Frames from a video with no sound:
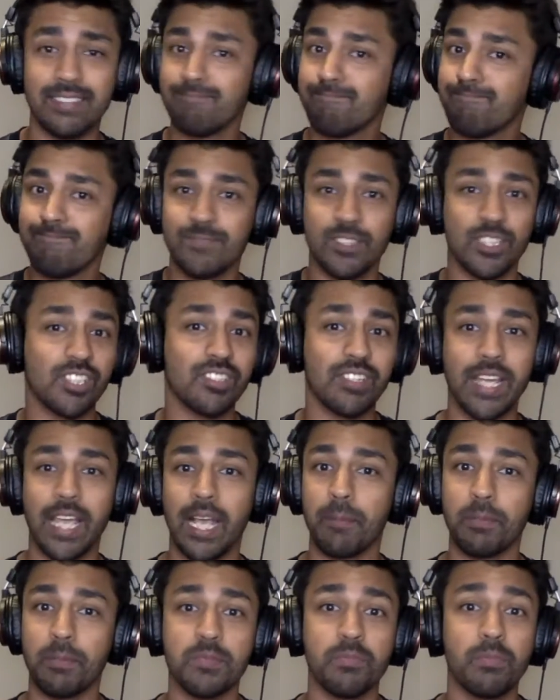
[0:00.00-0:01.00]
Just
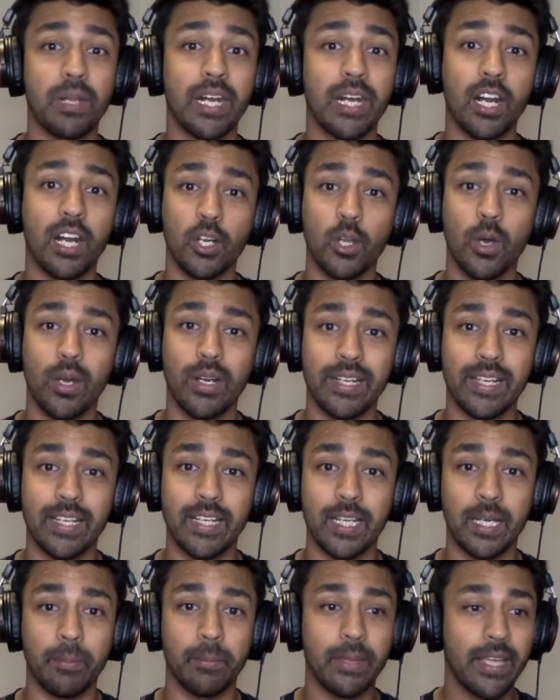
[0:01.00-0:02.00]
help us build our content
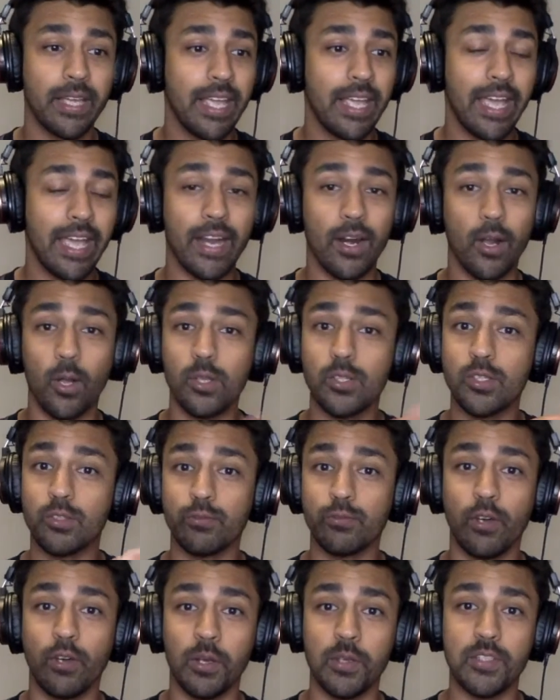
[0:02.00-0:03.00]
up, and also
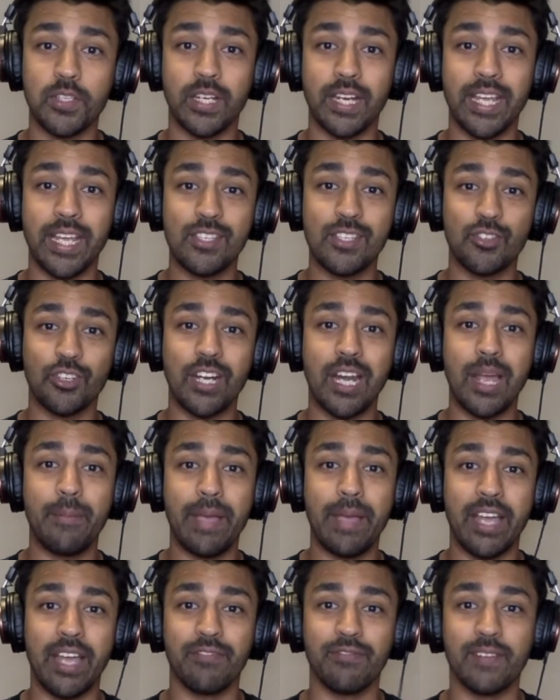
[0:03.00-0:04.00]
follow us on Instagram
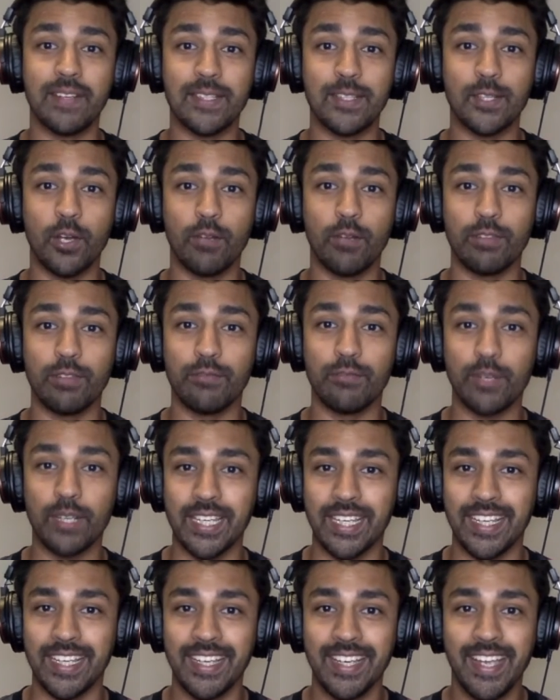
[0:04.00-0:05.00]
at
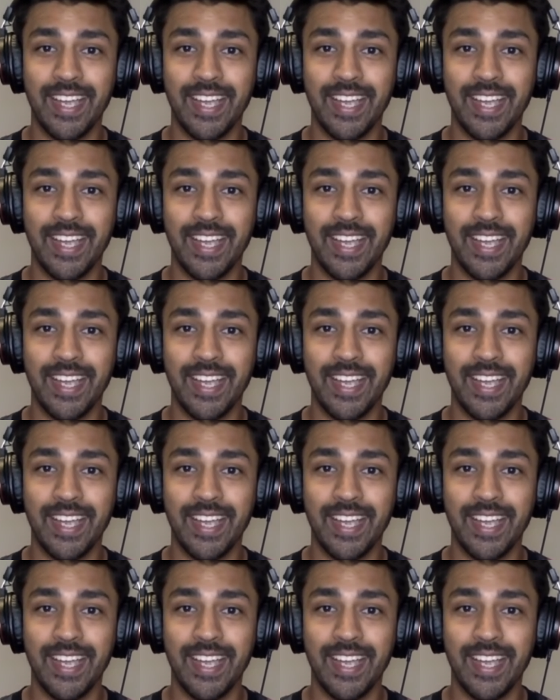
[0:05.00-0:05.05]
FilterCoffeeFooty.